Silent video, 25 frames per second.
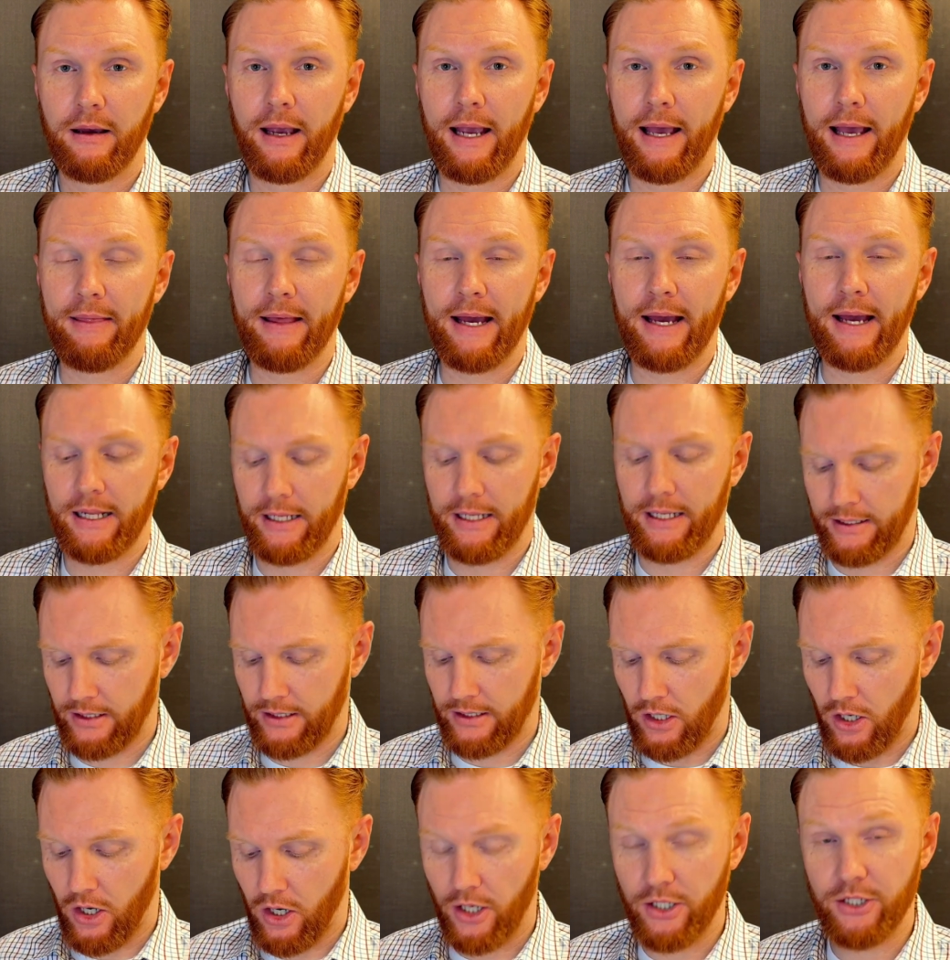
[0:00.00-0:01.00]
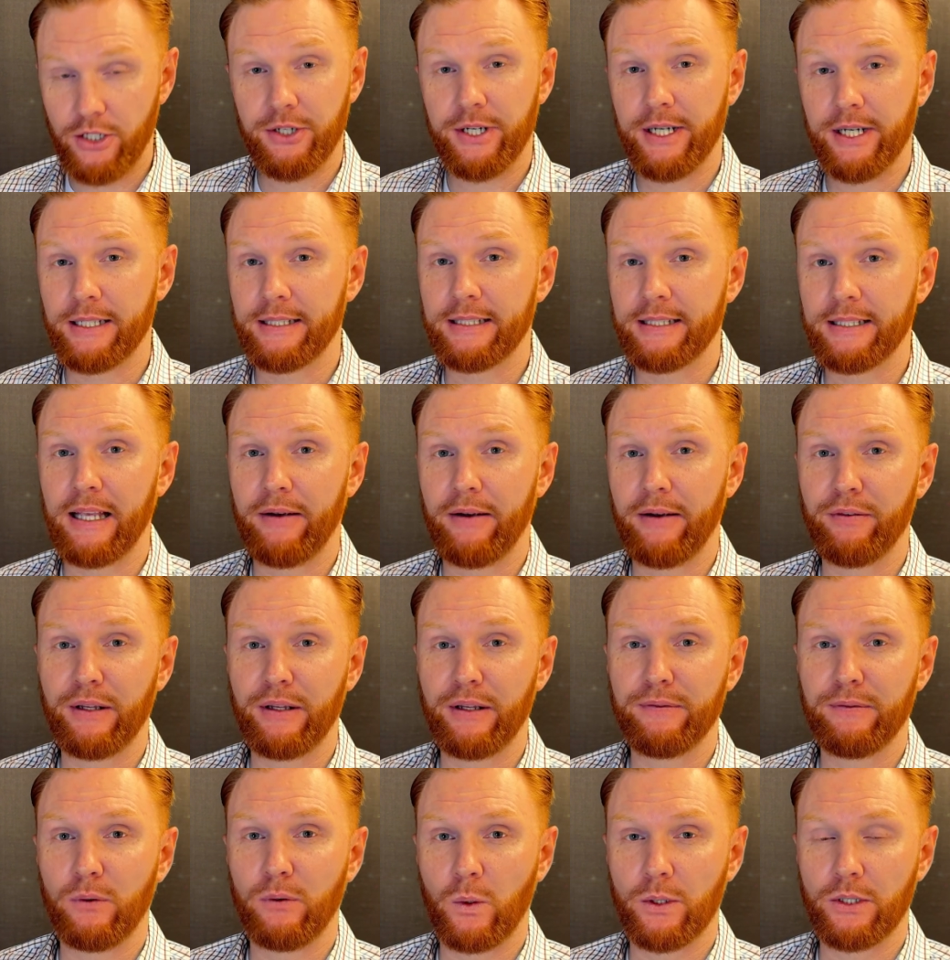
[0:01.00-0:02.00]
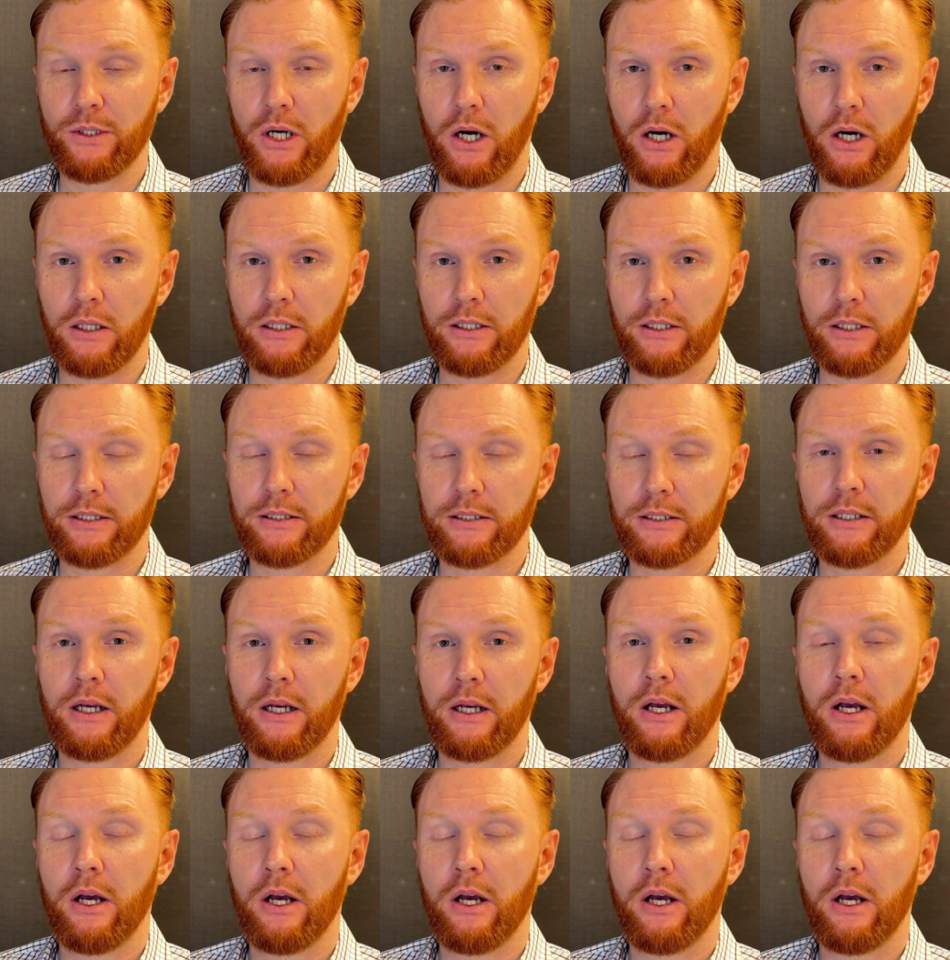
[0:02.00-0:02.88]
and that is $174.